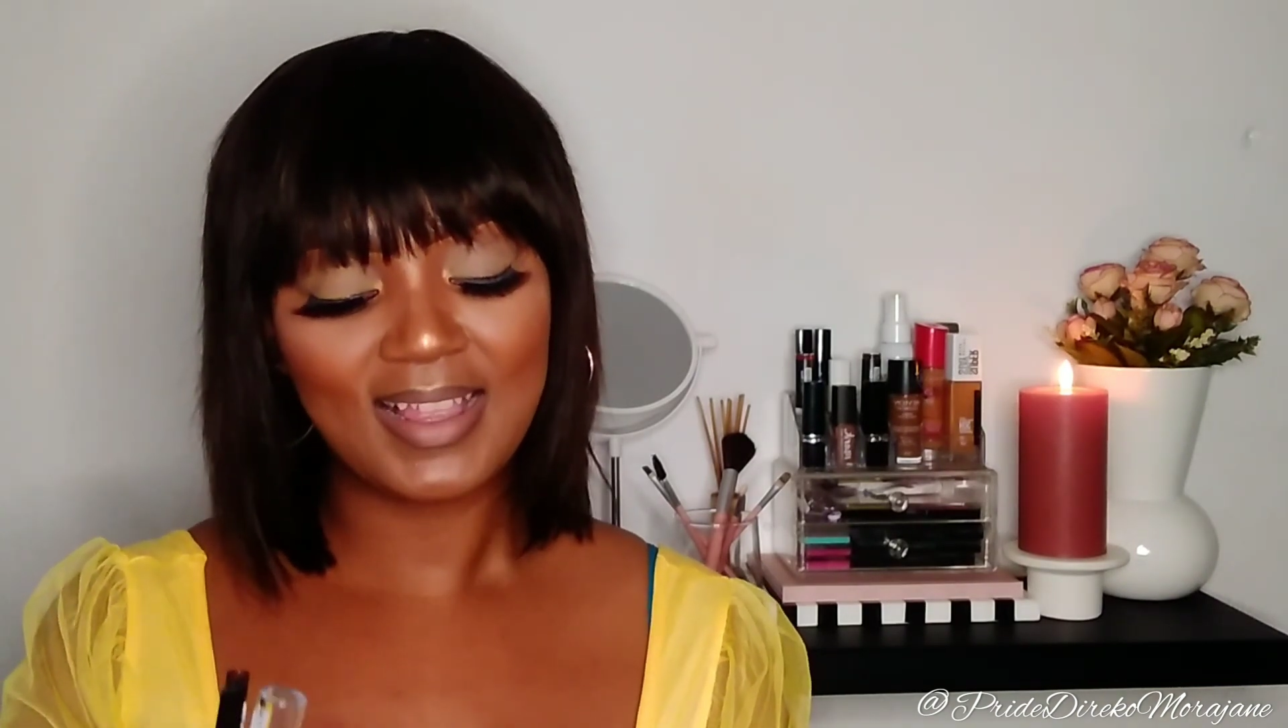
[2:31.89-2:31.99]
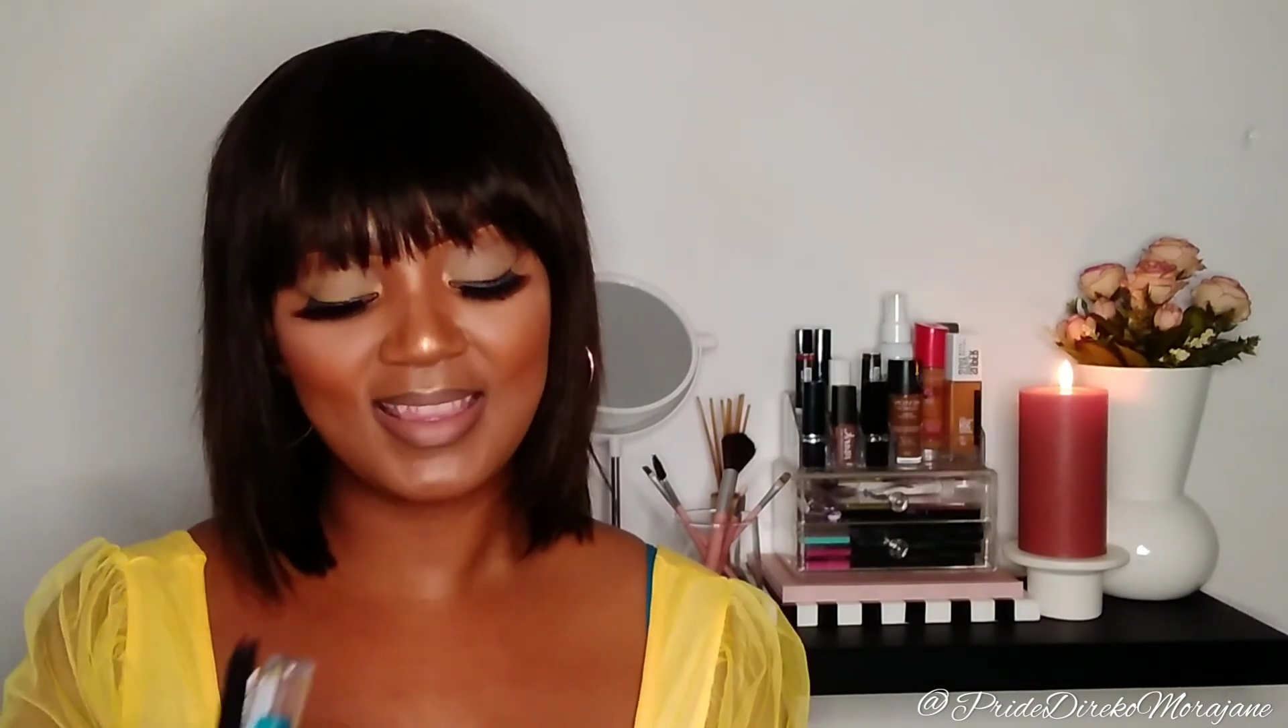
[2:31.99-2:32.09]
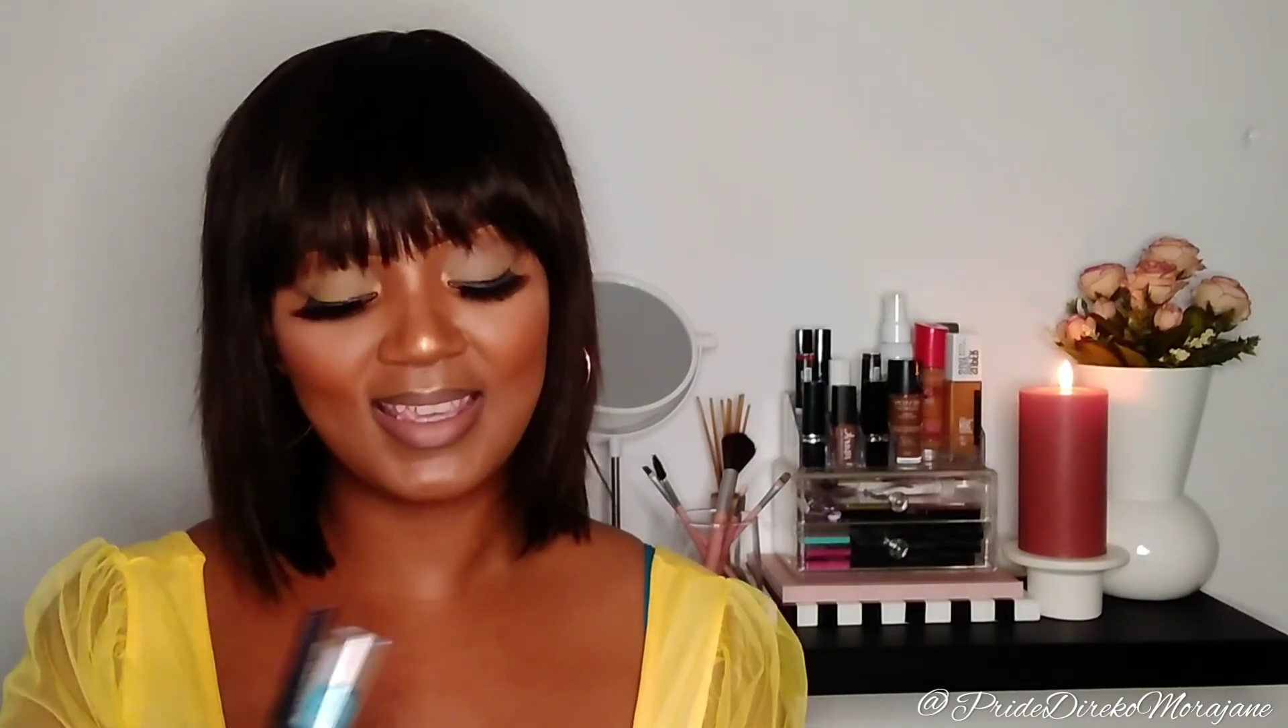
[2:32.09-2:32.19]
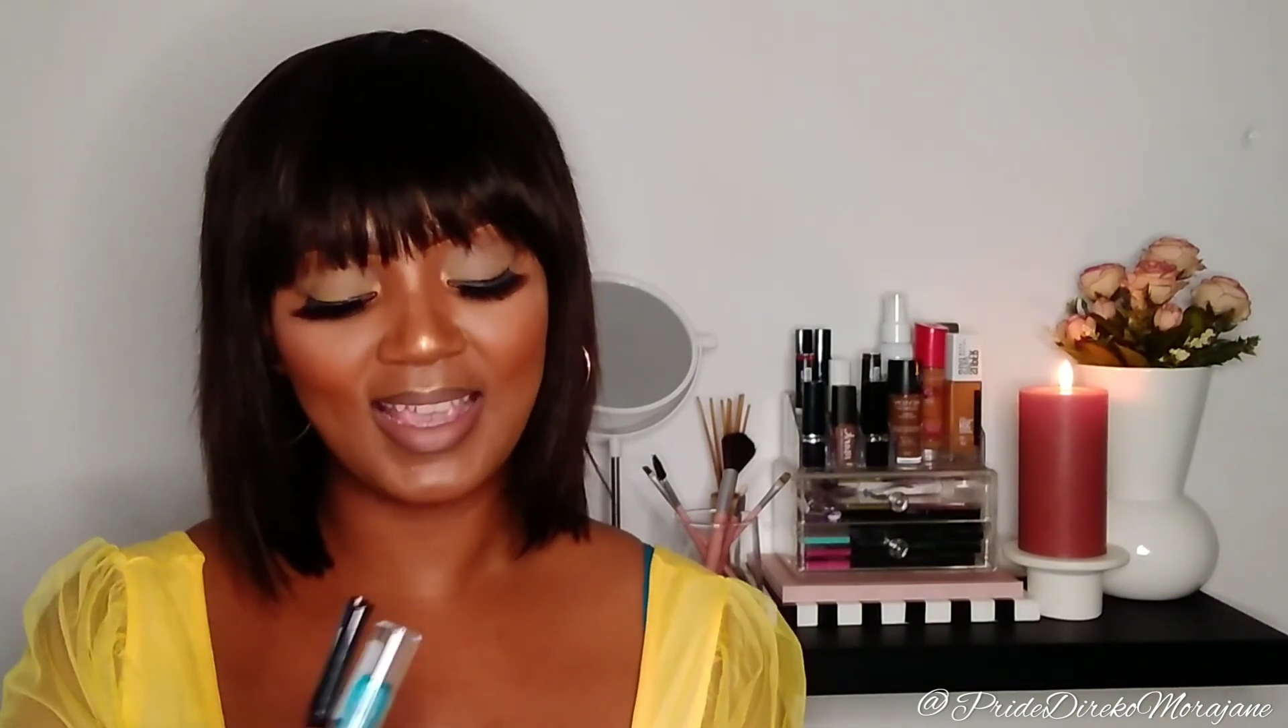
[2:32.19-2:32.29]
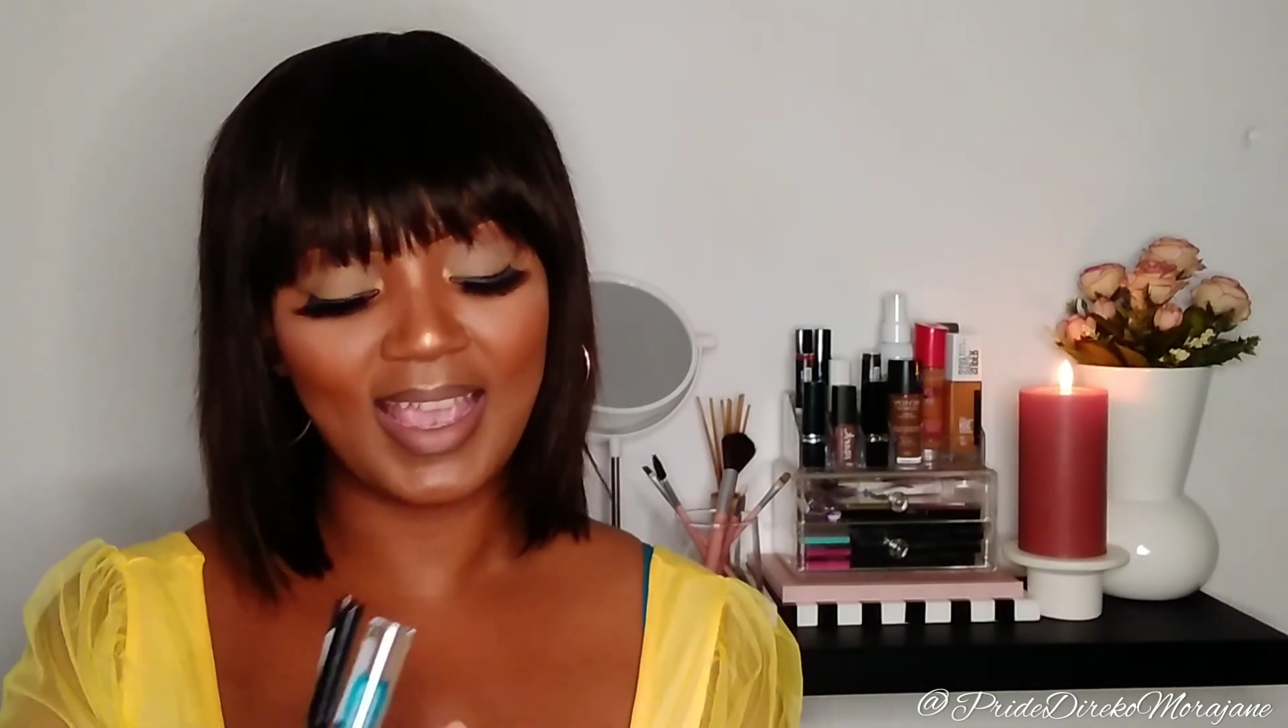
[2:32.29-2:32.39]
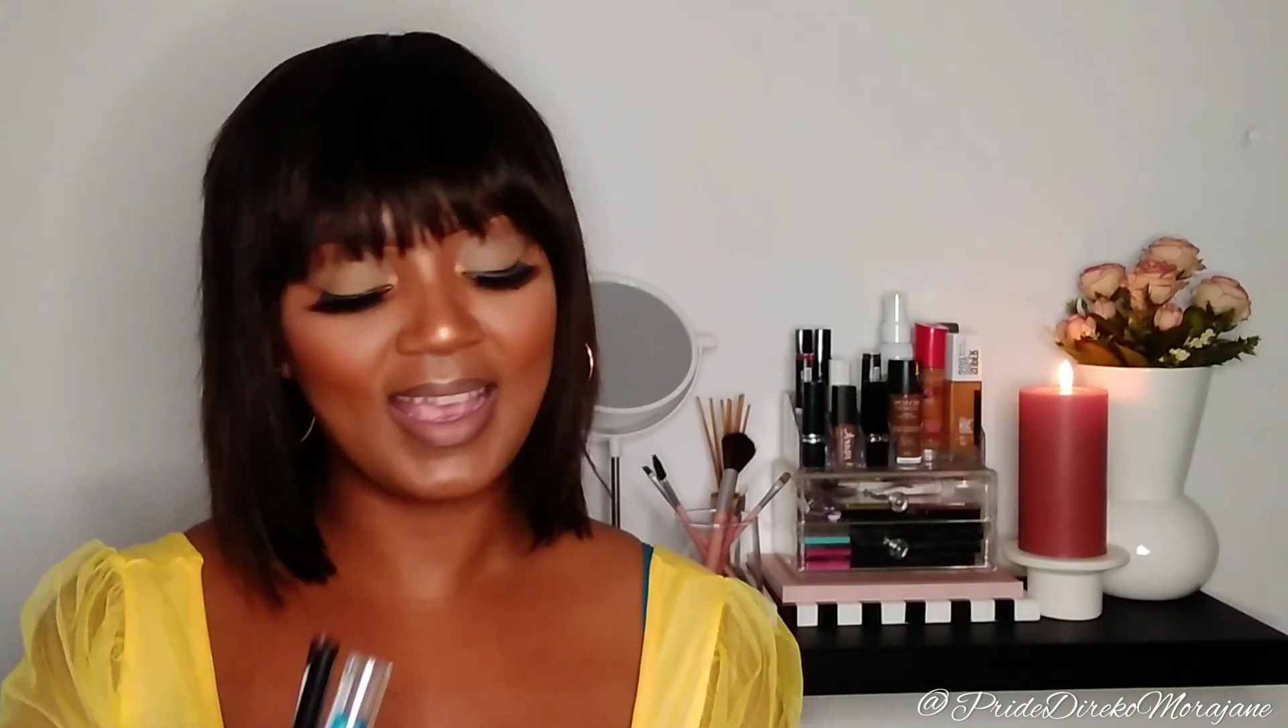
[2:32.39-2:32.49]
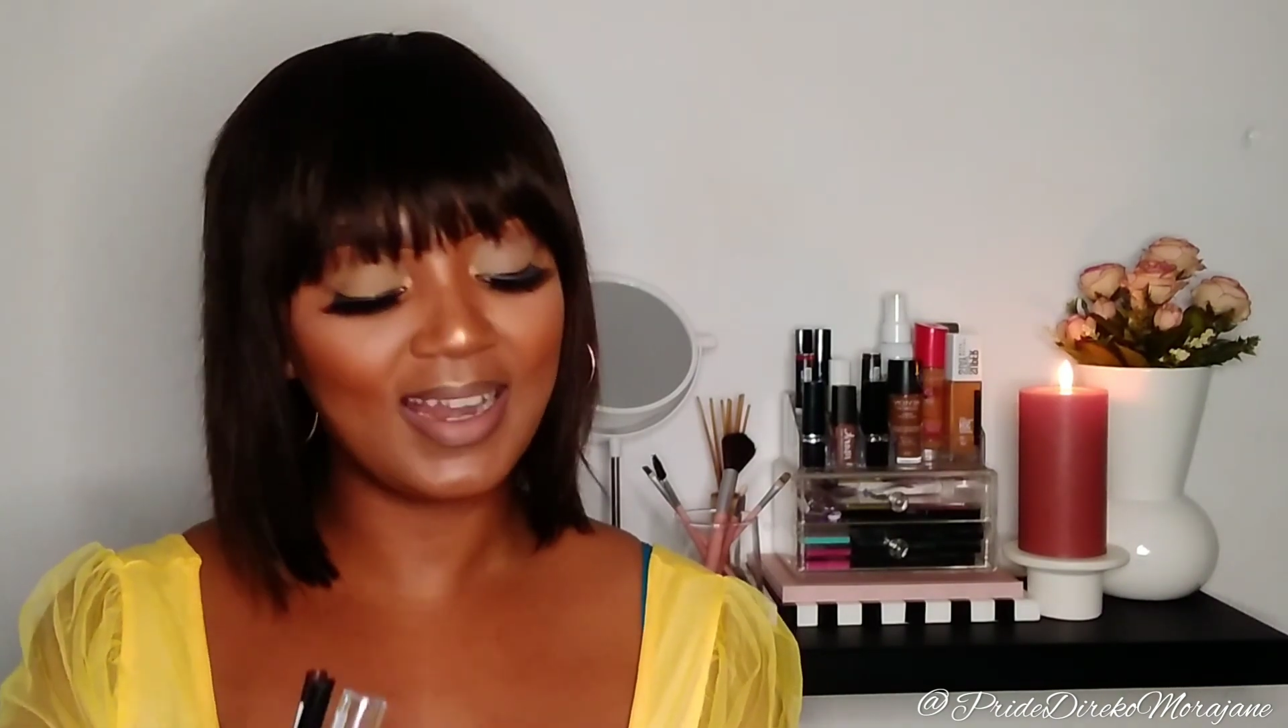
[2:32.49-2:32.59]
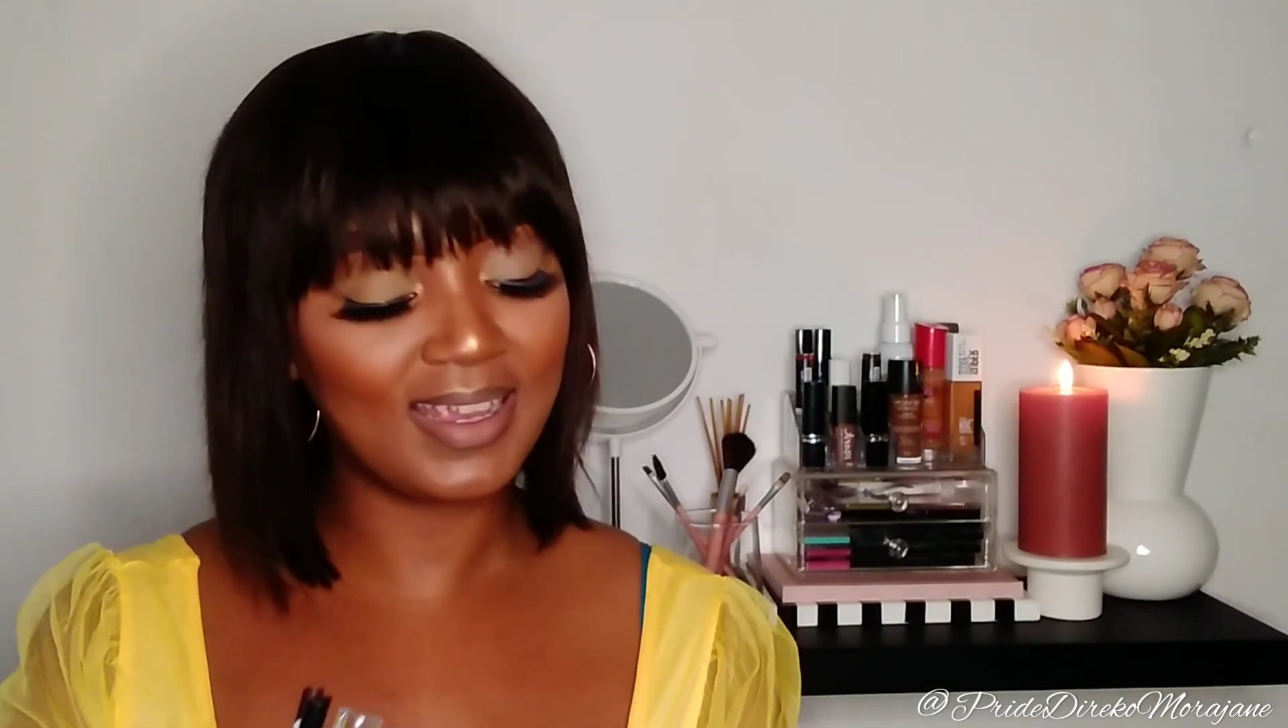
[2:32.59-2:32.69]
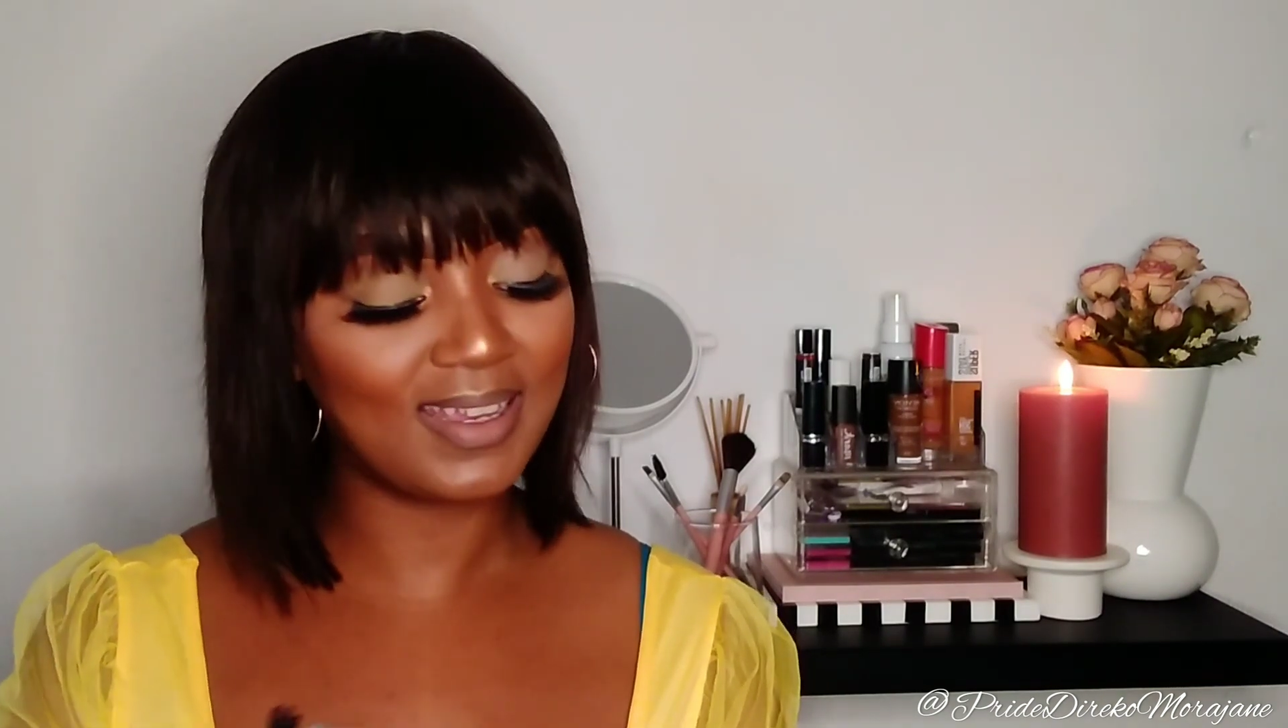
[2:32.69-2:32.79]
the LA